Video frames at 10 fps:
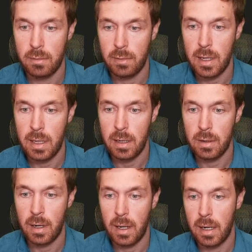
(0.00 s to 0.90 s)
right
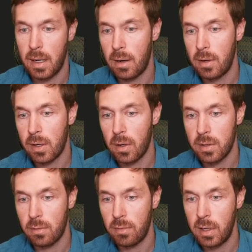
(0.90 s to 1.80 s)
here at an area
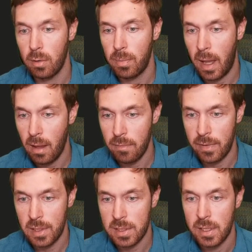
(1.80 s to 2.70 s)
called the renal
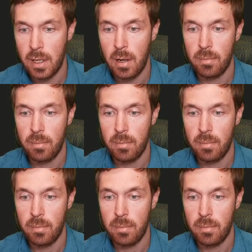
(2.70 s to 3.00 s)
pelvis